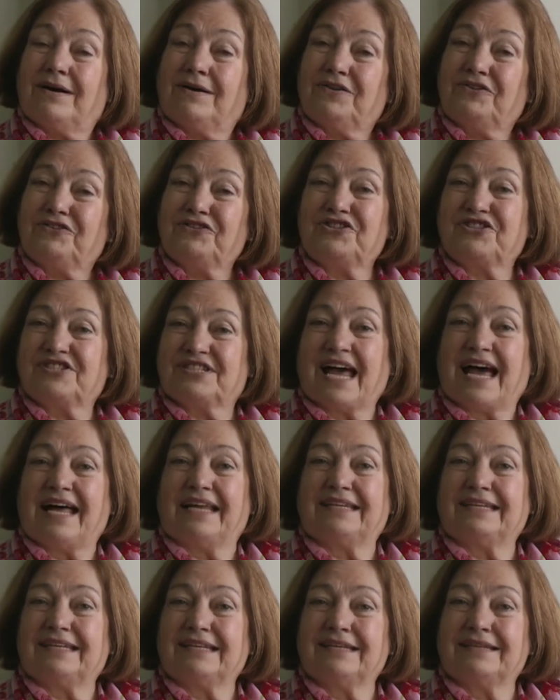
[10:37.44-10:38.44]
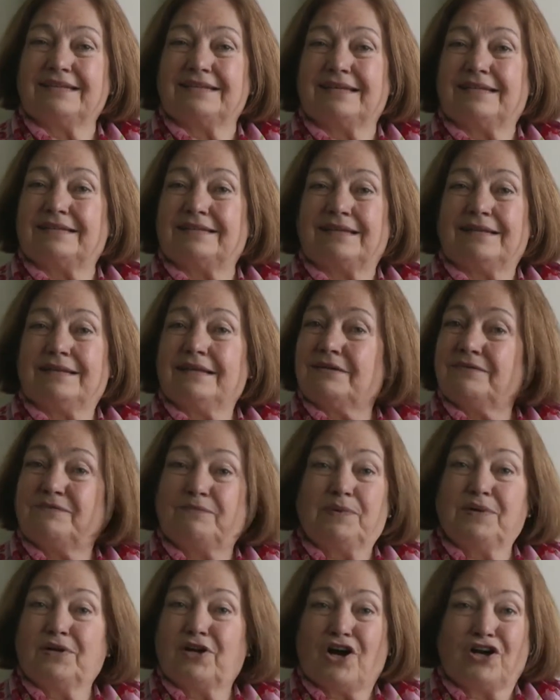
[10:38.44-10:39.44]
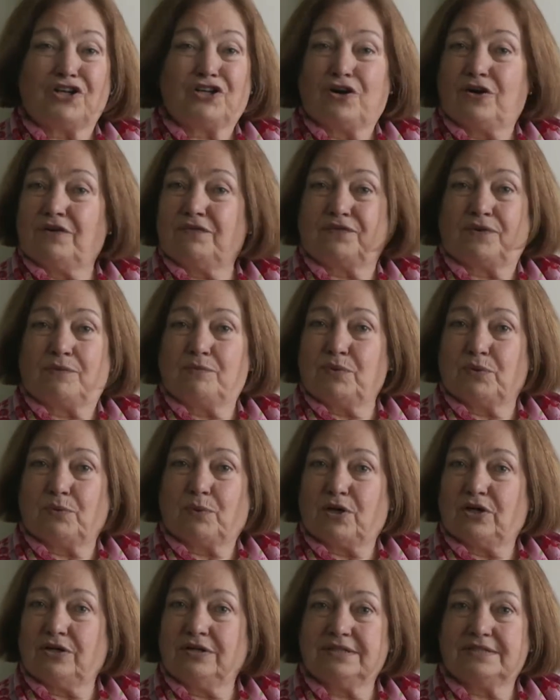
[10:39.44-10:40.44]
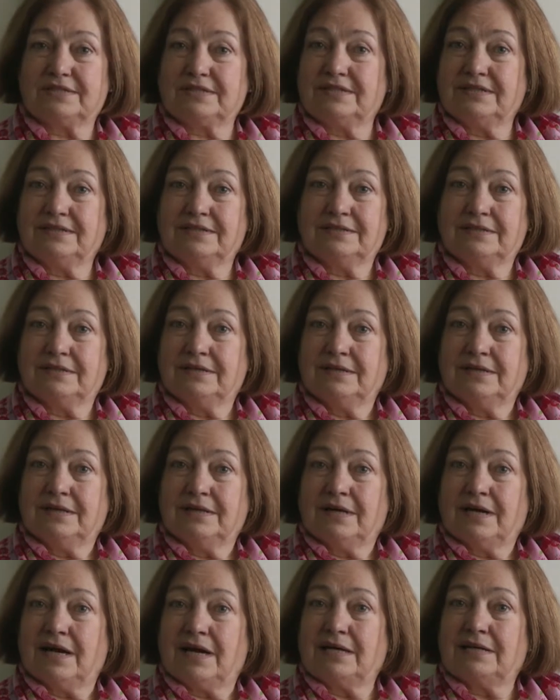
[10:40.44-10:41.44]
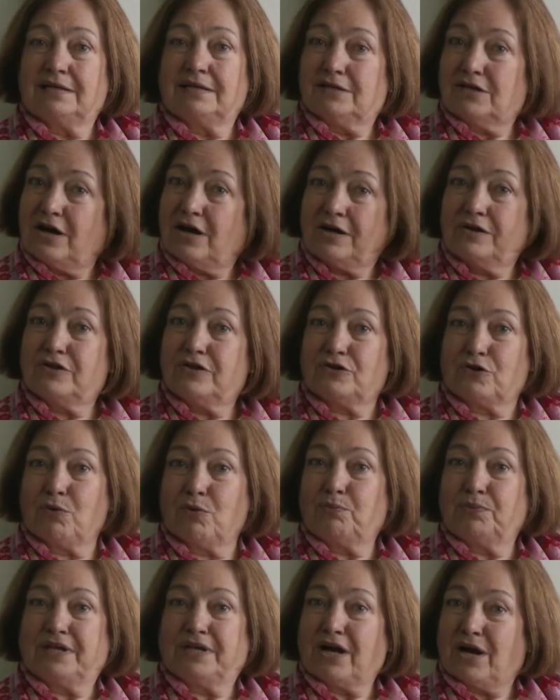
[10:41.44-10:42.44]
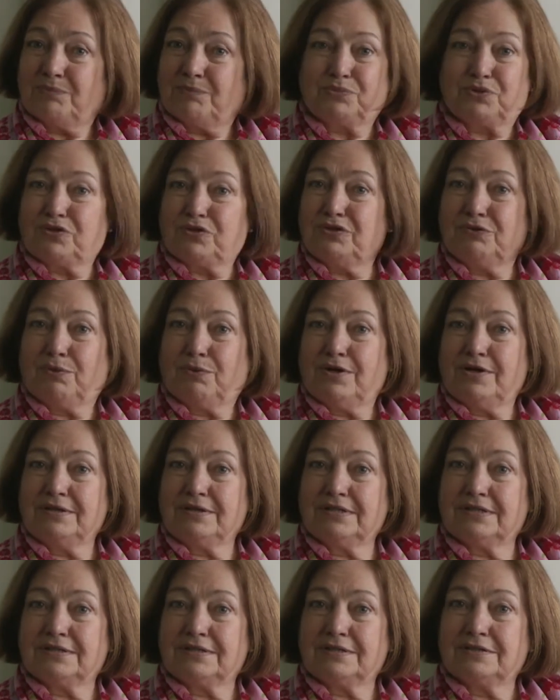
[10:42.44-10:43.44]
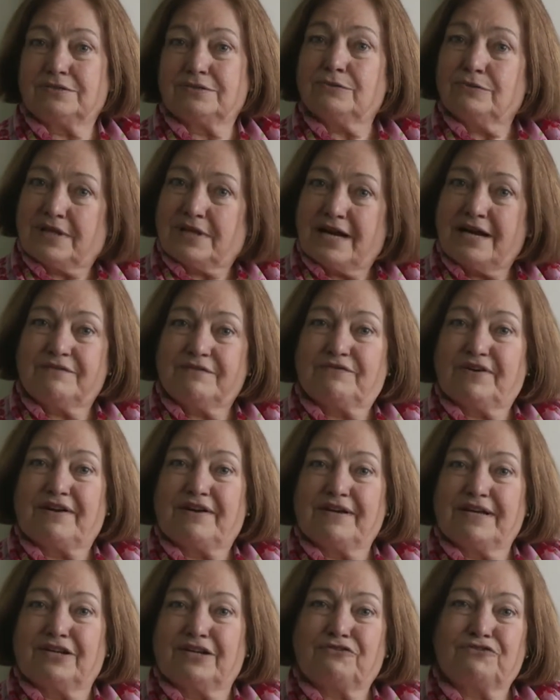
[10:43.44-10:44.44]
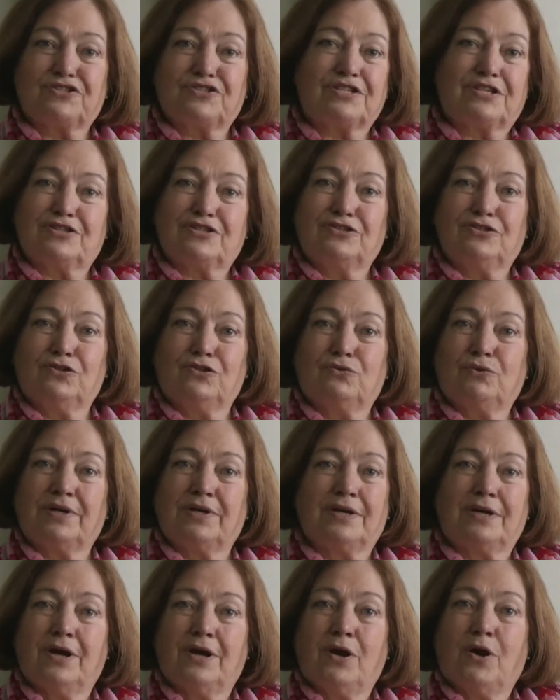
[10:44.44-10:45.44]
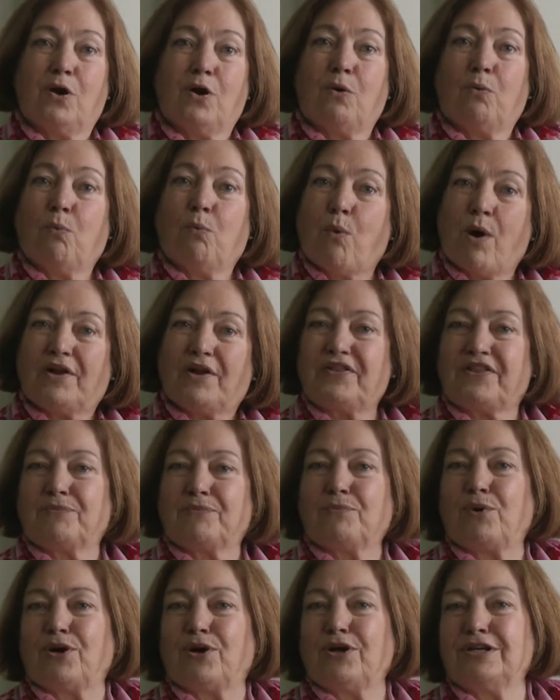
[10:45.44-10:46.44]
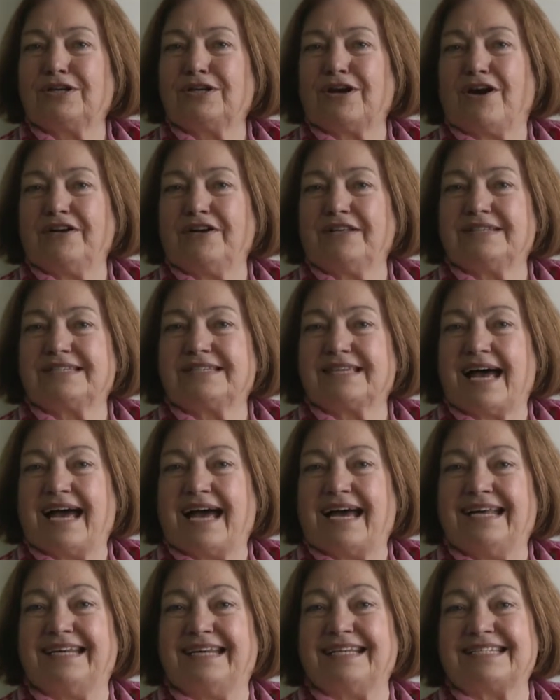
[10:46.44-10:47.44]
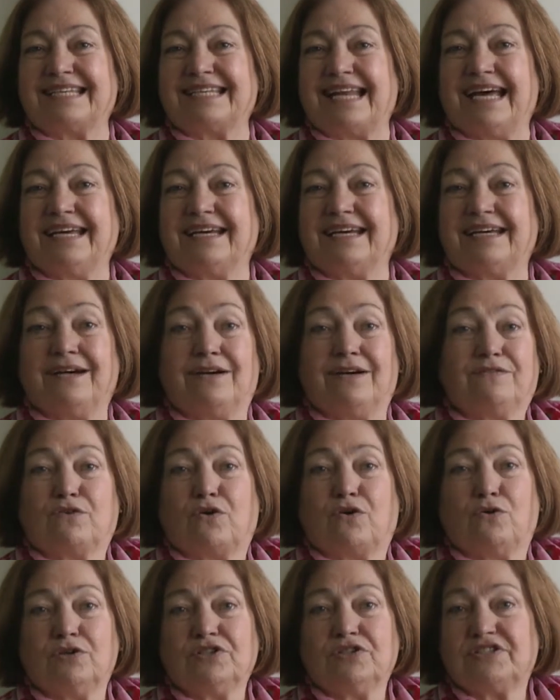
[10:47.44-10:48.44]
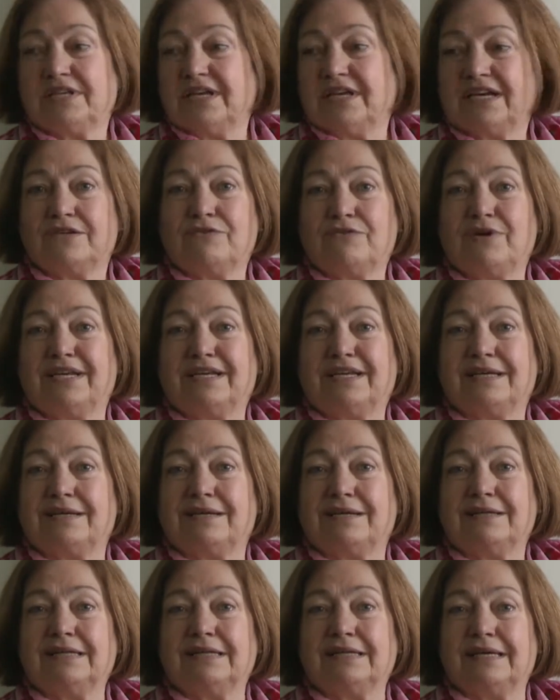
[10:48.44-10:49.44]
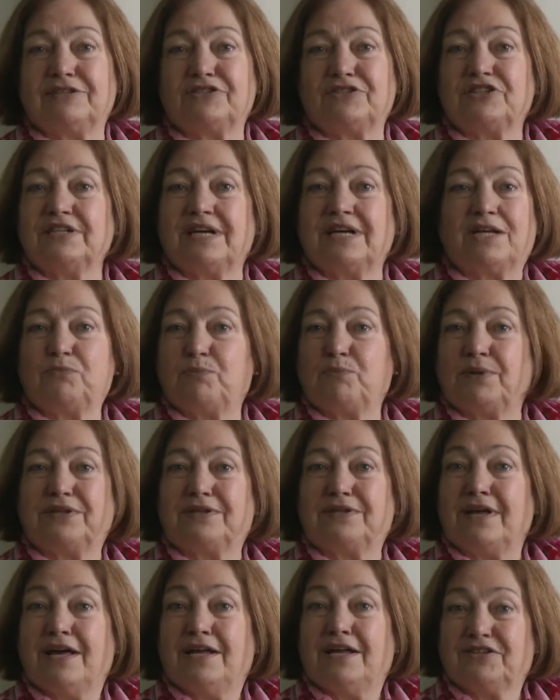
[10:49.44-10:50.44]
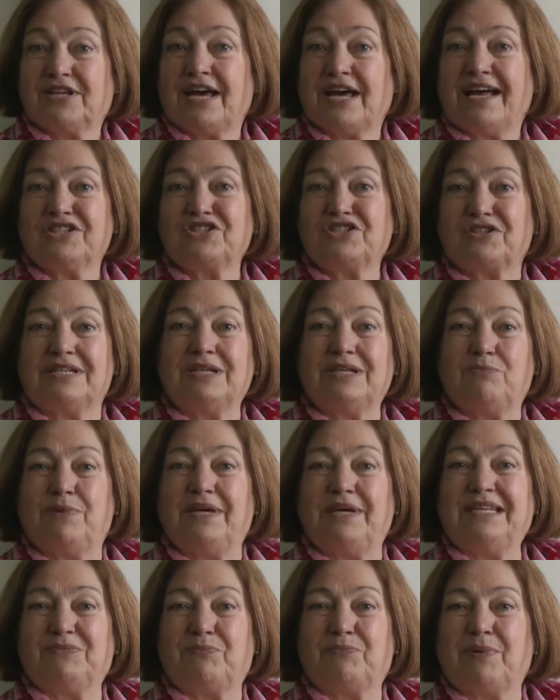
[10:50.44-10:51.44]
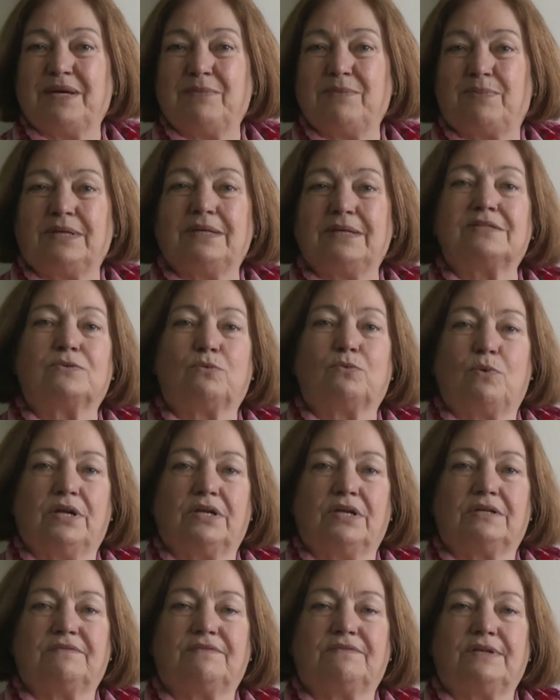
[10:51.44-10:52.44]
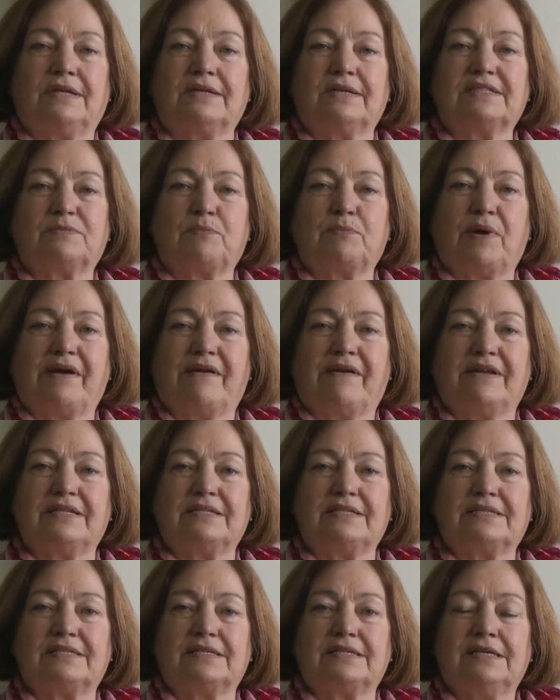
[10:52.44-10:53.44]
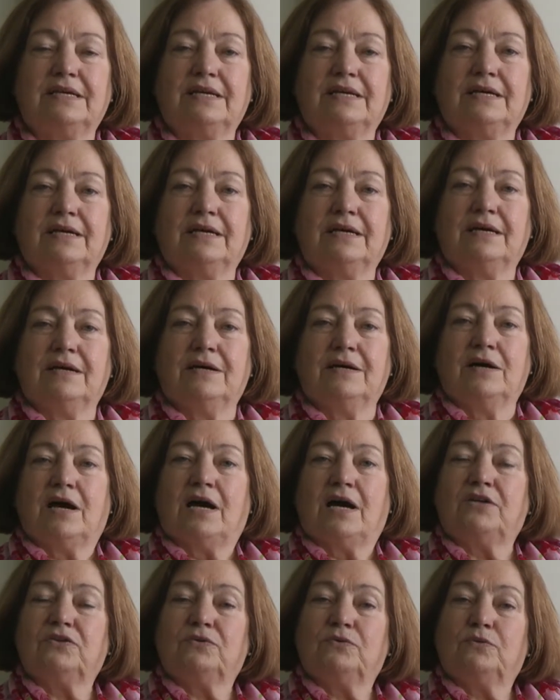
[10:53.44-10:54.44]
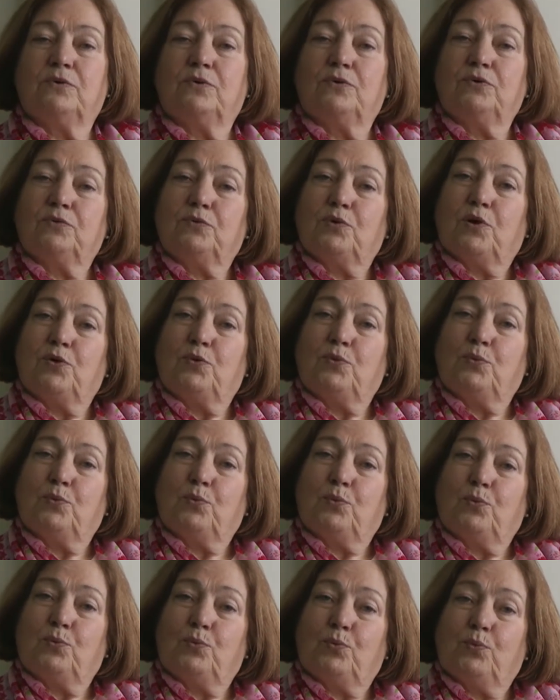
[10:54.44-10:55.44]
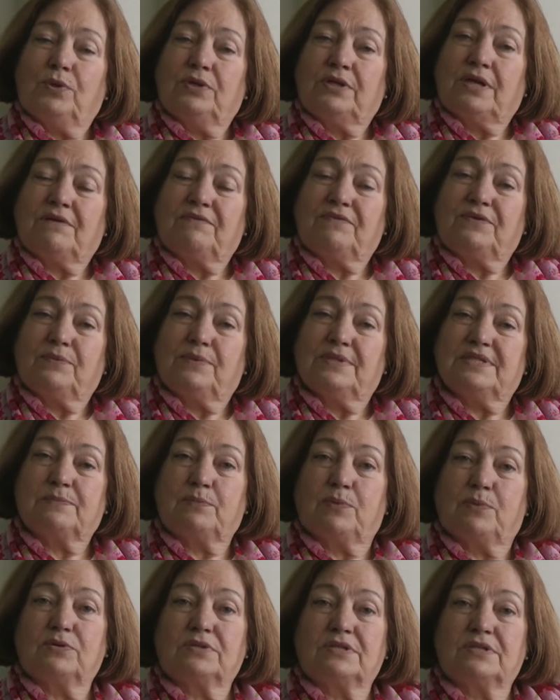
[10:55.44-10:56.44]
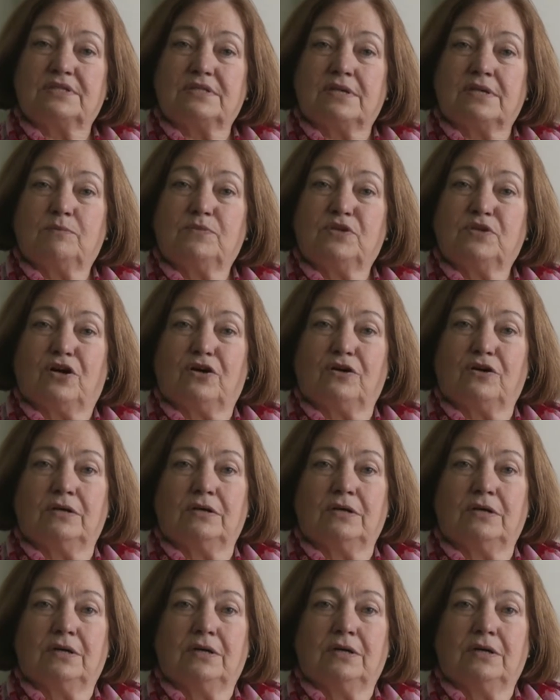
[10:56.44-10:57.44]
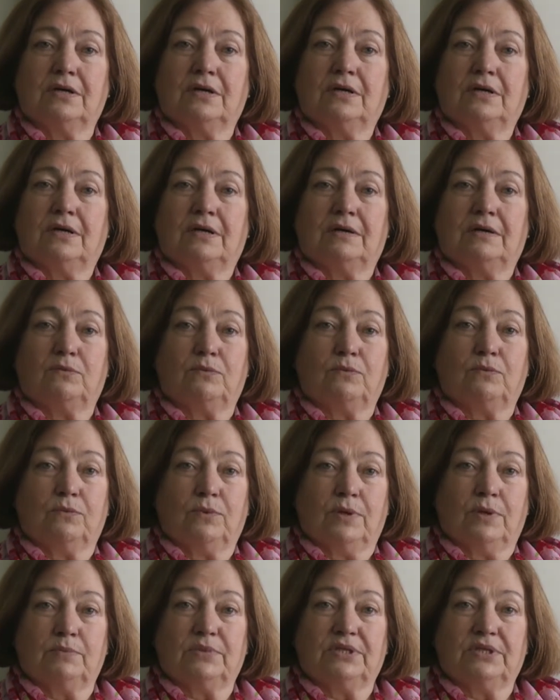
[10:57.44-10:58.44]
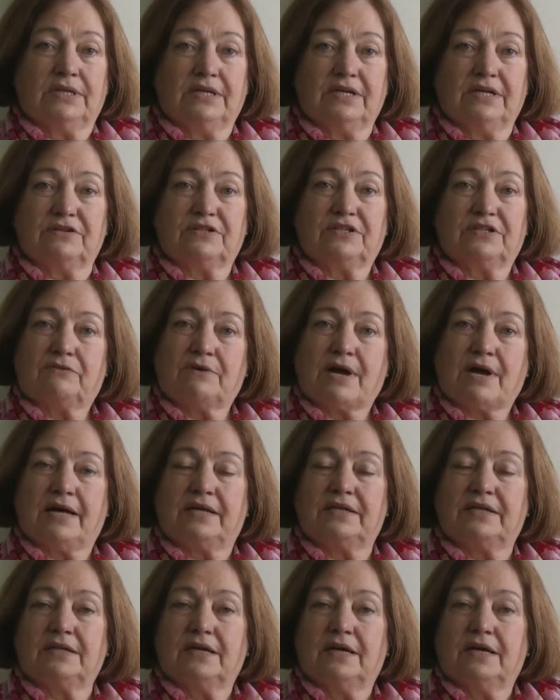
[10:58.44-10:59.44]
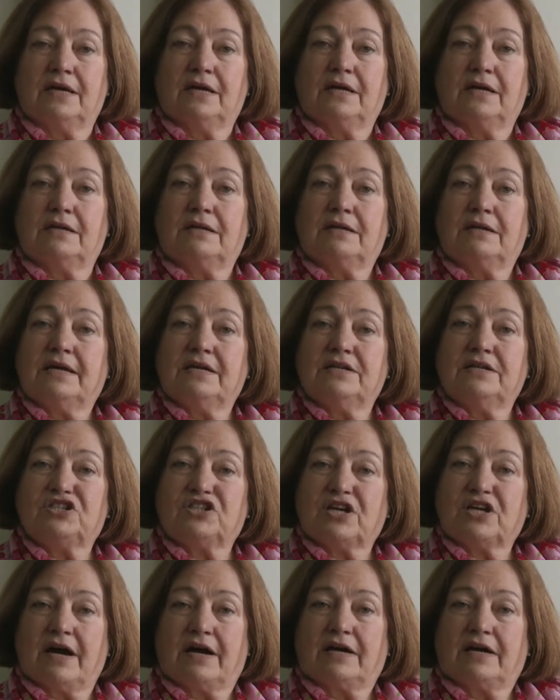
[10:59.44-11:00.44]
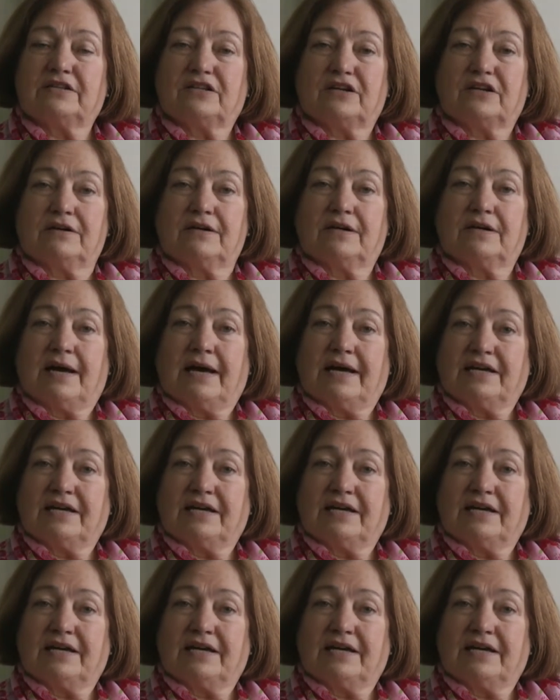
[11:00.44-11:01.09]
understanding that they've been cut off from the world, and now they're opening up to the world. So they are very interested in knowing what the world outside is like. Of course, they can read it on the internet, but to actually meet people is a wonderful experience. And you know, whenever we spoke to some young women here in Iran, they shared their